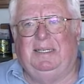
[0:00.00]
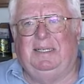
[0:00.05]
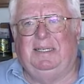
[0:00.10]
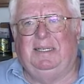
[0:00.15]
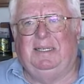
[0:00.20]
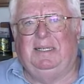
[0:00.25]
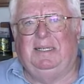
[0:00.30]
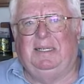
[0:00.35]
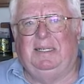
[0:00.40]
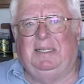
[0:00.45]
okay.
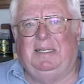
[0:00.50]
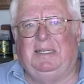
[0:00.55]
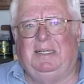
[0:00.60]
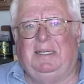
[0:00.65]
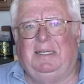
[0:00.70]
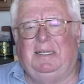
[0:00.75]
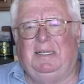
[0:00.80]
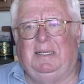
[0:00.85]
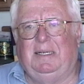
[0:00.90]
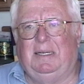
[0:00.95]

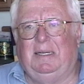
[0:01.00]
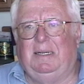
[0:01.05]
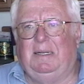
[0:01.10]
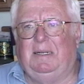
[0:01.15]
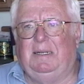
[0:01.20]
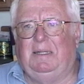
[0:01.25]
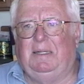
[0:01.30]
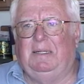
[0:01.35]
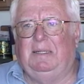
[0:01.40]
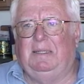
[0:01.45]
And and
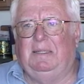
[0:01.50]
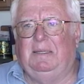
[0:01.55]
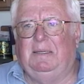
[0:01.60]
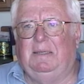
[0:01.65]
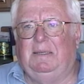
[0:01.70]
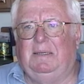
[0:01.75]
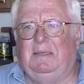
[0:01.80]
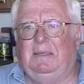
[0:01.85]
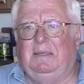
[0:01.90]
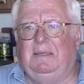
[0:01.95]
the step
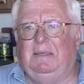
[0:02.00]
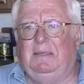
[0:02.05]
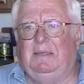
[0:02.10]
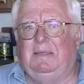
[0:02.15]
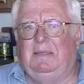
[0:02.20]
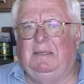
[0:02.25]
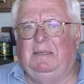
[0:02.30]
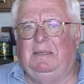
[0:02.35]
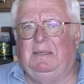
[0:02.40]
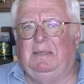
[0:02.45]
dancing would they
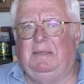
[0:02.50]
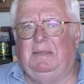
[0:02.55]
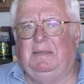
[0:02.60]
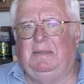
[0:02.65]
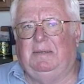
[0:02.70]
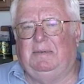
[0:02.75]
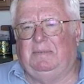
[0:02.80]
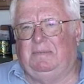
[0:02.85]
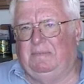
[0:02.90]
be dan-